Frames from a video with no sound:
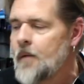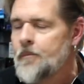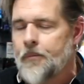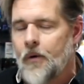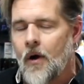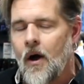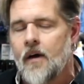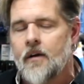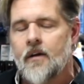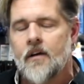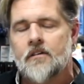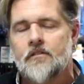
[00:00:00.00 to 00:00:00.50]

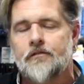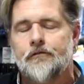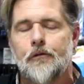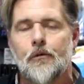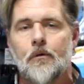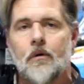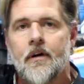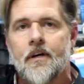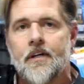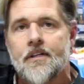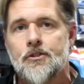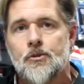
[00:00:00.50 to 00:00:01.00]
product
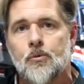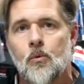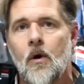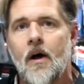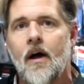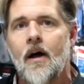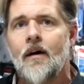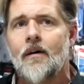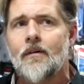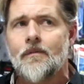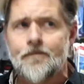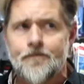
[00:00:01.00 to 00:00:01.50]
for it as
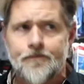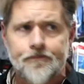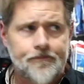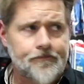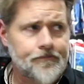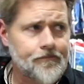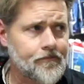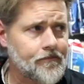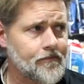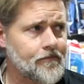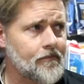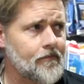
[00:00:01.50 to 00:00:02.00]
well,
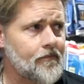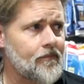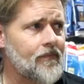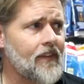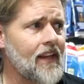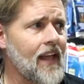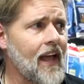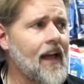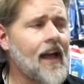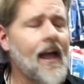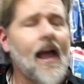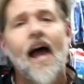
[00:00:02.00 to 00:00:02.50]

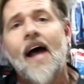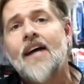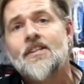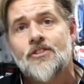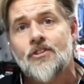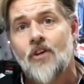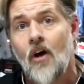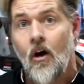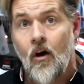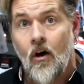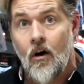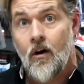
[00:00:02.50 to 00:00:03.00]

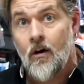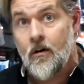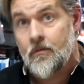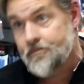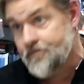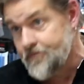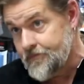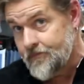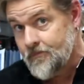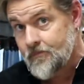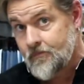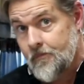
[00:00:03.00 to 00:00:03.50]
as are
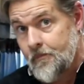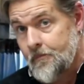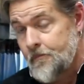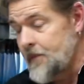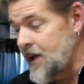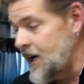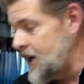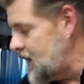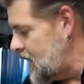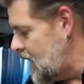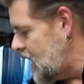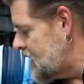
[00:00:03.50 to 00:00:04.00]

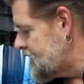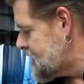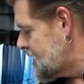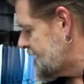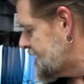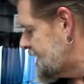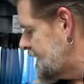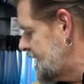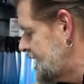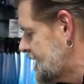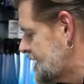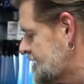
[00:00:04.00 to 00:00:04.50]
many other
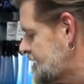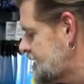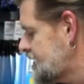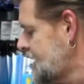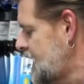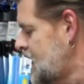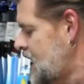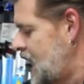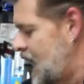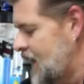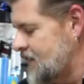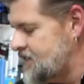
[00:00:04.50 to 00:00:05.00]
things.
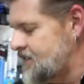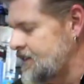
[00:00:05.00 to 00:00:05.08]
A